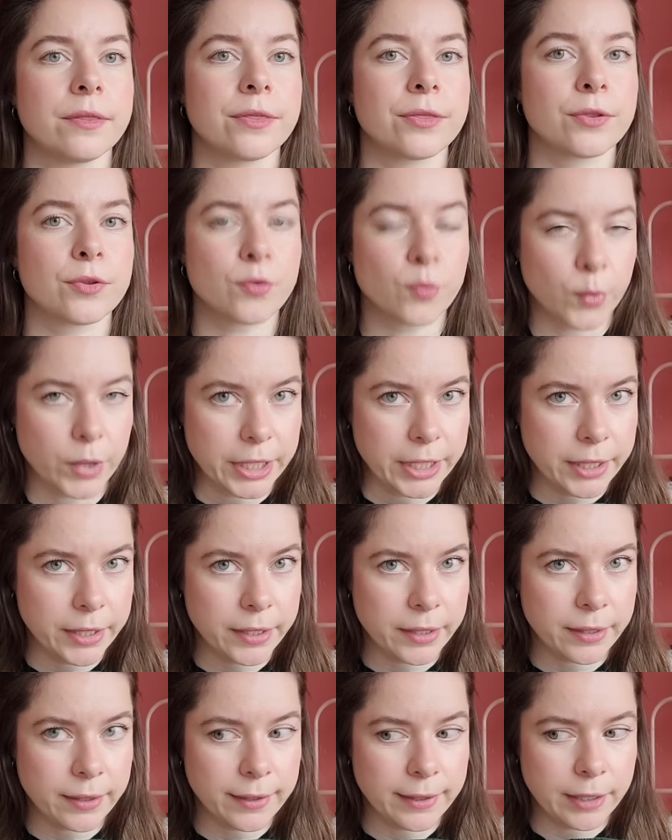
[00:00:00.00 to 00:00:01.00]

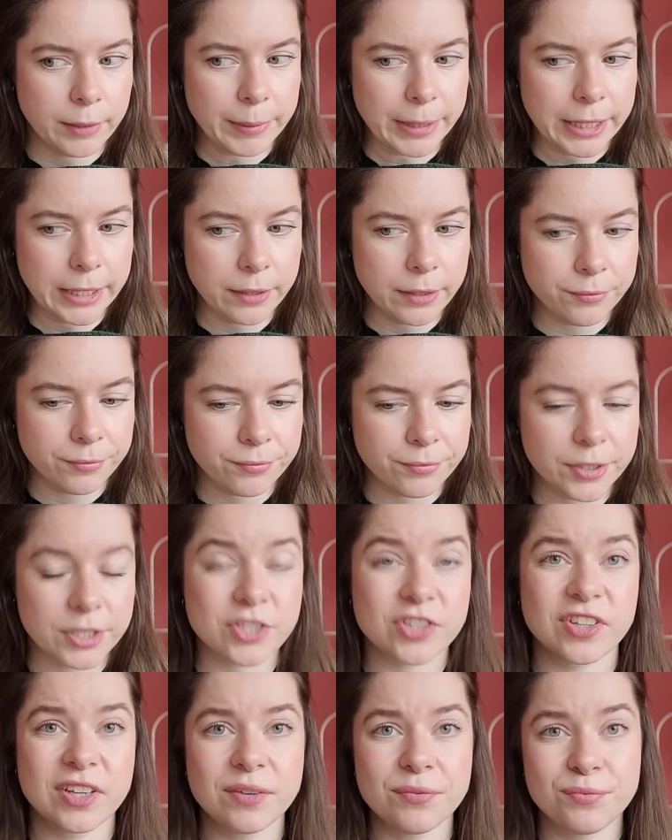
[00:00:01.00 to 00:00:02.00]
3, I believe,
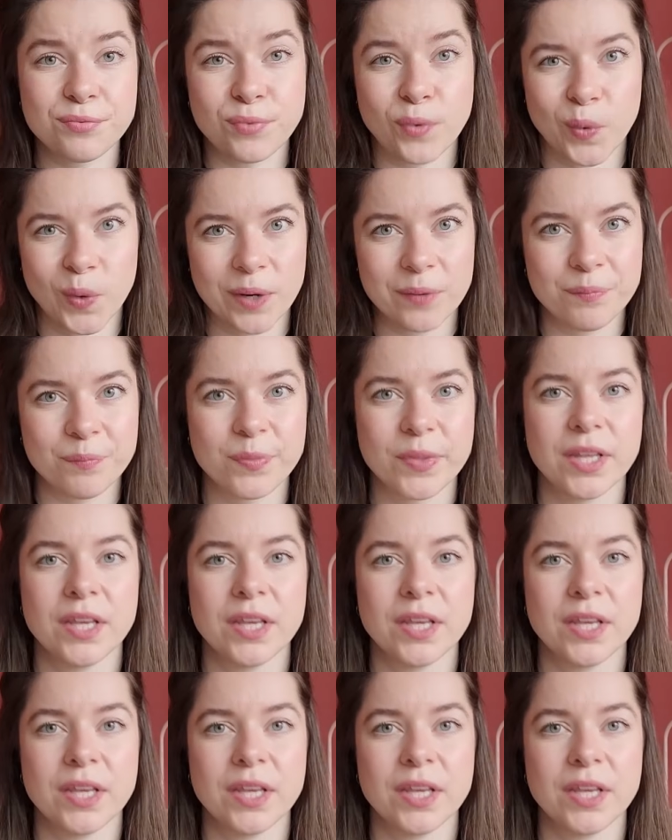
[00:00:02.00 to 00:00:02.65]
instead of 4.